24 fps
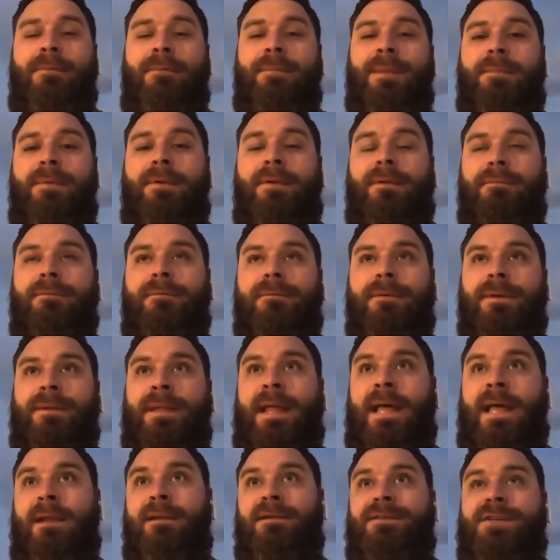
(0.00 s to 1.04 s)
remember when
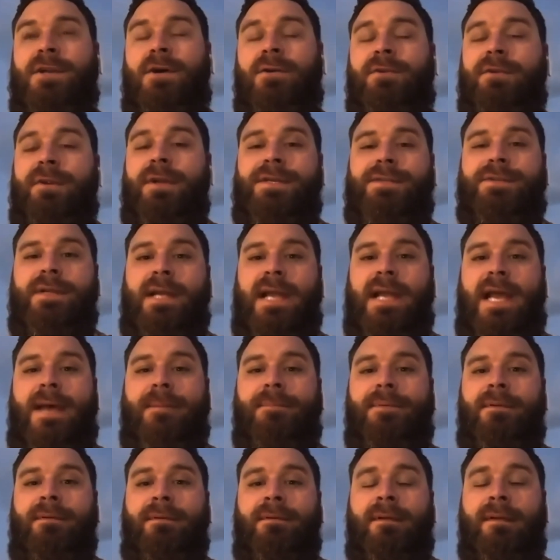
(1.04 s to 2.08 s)
that shoulder injury
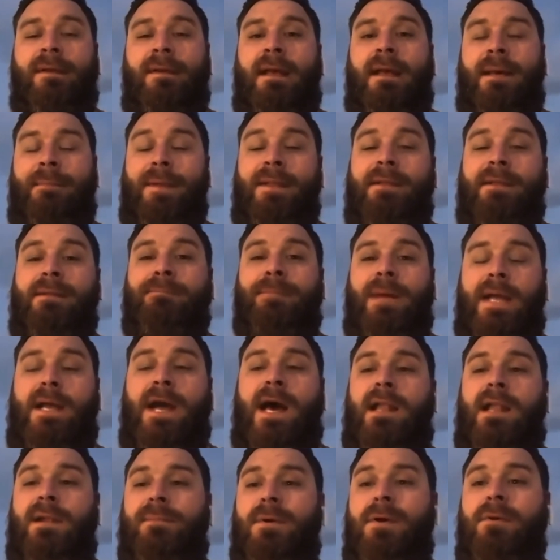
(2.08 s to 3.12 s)
happened. I mean, my
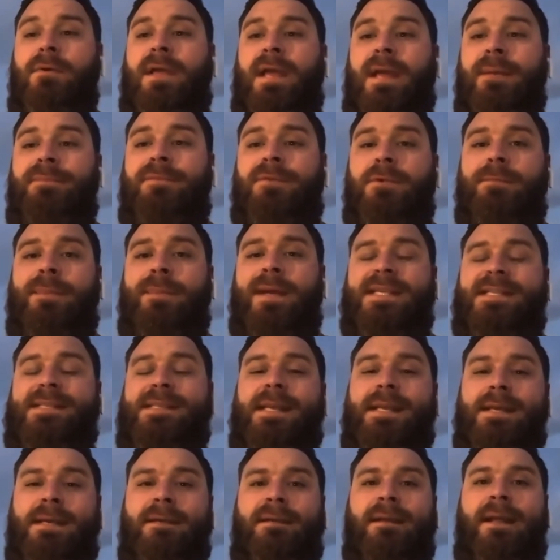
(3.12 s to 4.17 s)
collarbone came through my
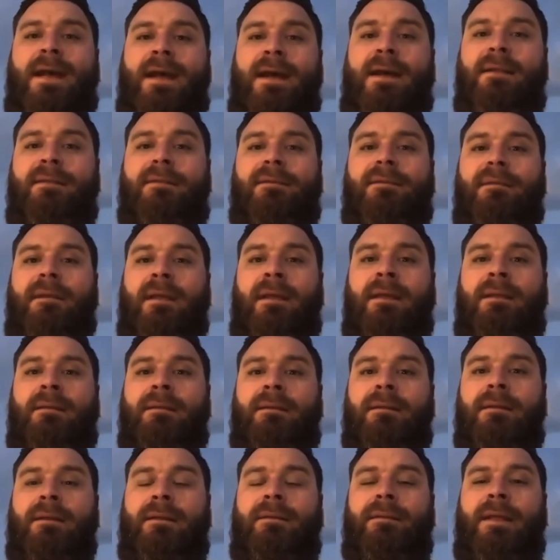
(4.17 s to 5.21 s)
skin, guys.
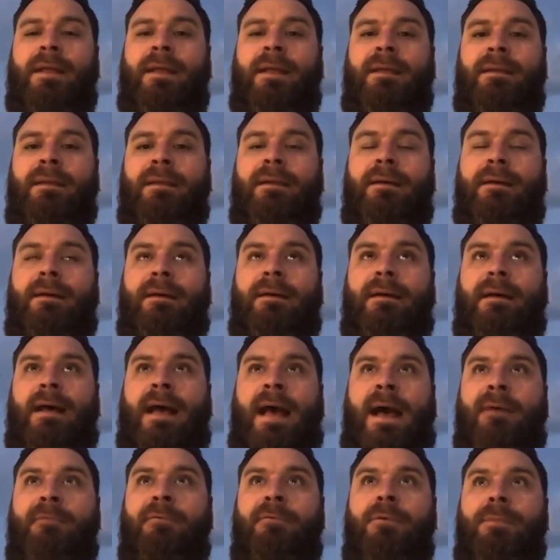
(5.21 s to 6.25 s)
And
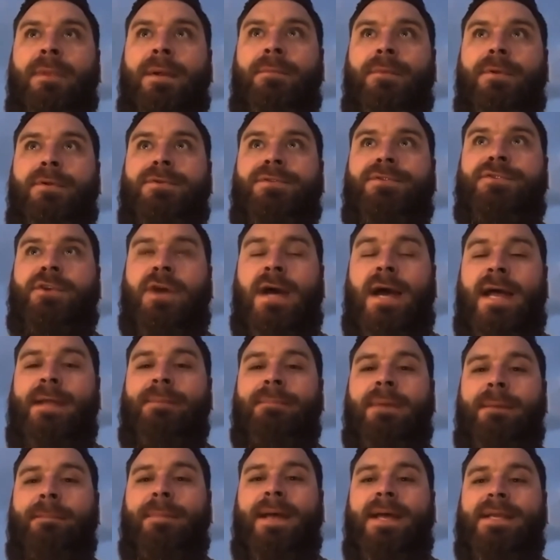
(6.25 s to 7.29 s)
I remember
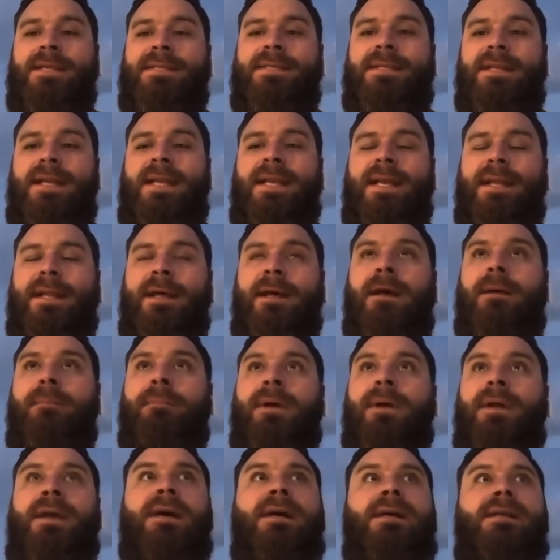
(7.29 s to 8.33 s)
trying my best to get up
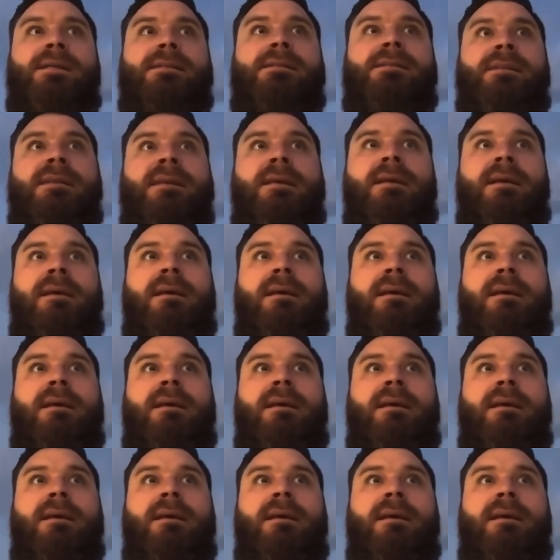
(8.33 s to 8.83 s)
because